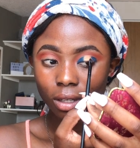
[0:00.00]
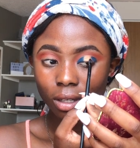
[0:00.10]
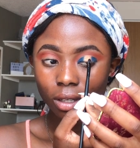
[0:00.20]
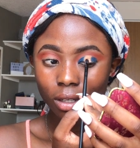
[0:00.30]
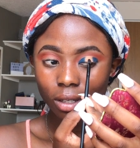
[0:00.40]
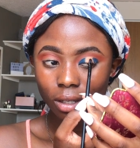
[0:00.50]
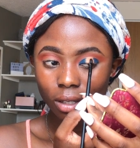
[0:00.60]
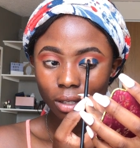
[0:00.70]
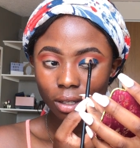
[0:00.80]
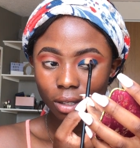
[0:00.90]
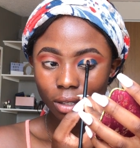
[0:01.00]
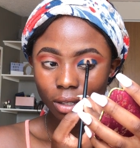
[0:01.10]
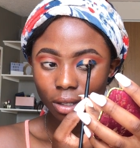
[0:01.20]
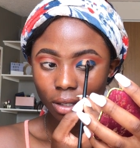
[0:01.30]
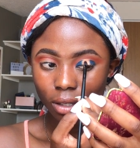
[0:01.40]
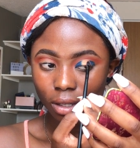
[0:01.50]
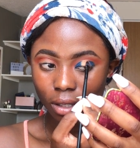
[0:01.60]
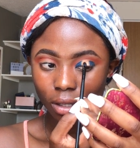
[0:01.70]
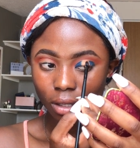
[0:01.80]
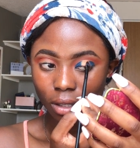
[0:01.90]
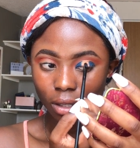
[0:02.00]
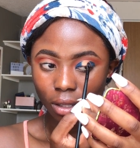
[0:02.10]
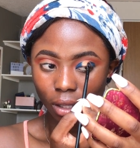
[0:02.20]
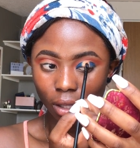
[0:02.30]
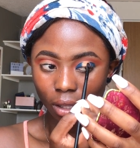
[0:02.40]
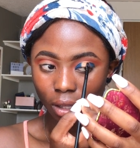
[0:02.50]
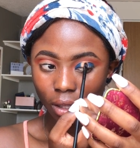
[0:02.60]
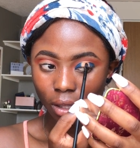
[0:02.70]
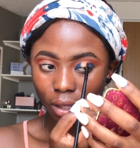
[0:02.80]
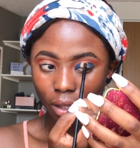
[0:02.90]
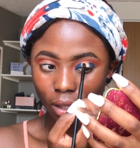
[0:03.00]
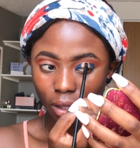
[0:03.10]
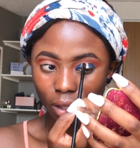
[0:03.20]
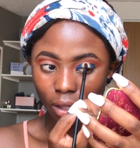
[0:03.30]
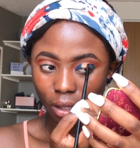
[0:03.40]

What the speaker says: No one is speaking in this clip.